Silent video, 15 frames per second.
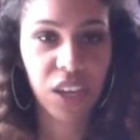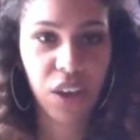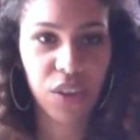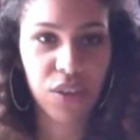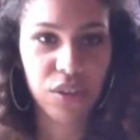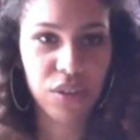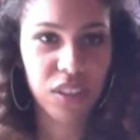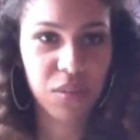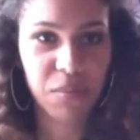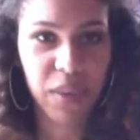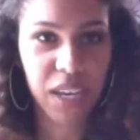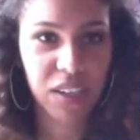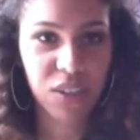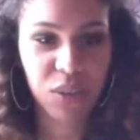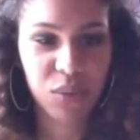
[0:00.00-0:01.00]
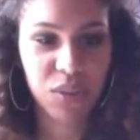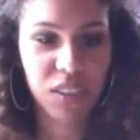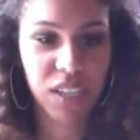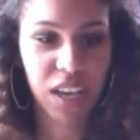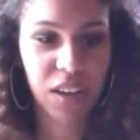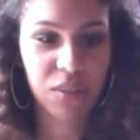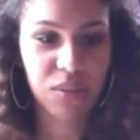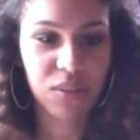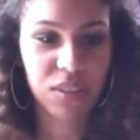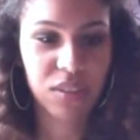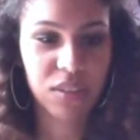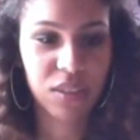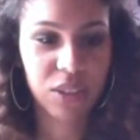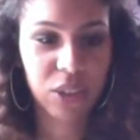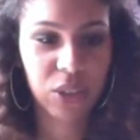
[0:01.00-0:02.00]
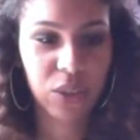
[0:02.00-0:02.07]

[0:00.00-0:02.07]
The others made no sound.